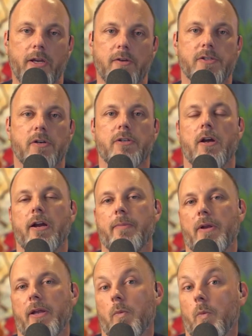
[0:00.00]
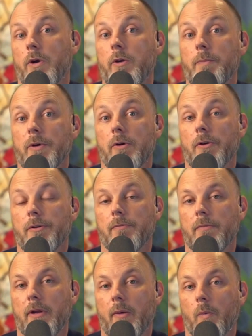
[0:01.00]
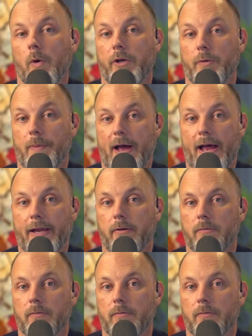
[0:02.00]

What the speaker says: You start talking about like, what do you build and what do you buy?